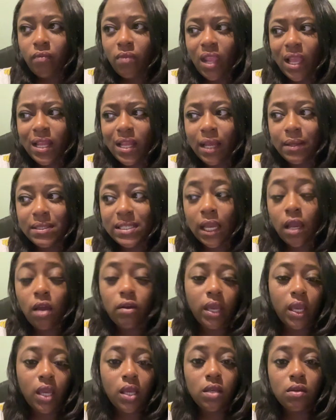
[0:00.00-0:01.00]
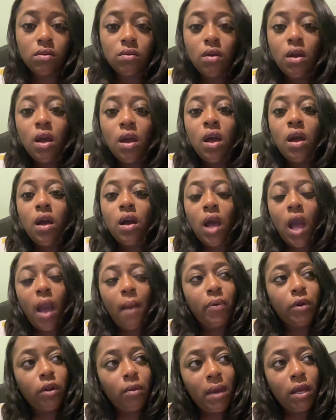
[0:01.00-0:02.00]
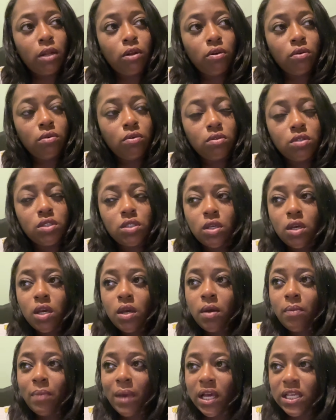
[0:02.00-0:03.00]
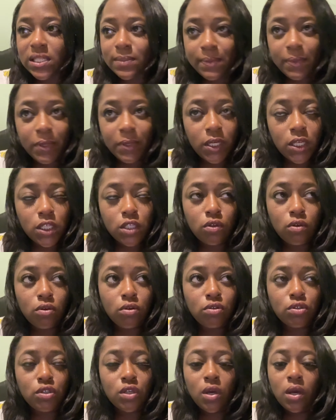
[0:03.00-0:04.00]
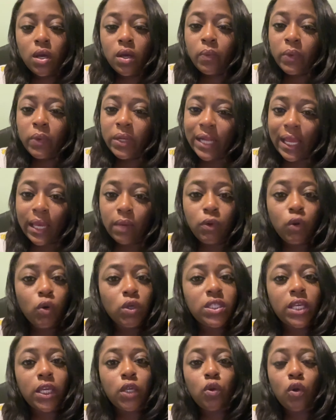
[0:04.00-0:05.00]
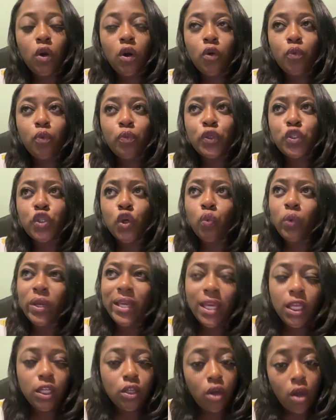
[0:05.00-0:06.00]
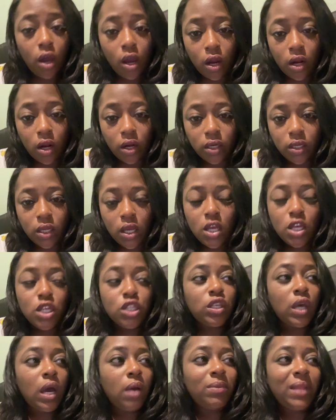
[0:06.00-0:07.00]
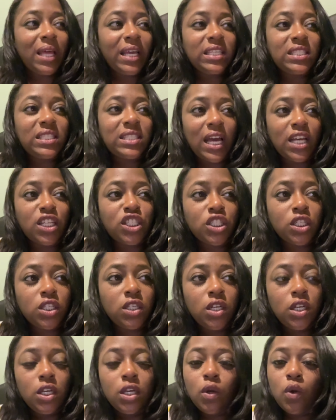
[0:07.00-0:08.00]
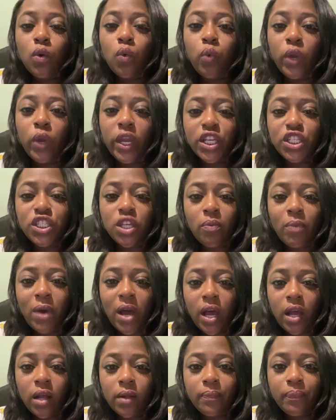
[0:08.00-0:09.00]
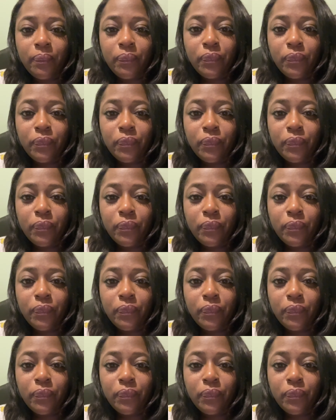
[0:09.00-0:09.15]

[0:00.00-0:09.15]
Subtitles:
And I was like, okay, I put on my clothes. My husband put on his clothes. We like, we're going to take you home. So we in the car. So I'm like, Sasha, where's your mom?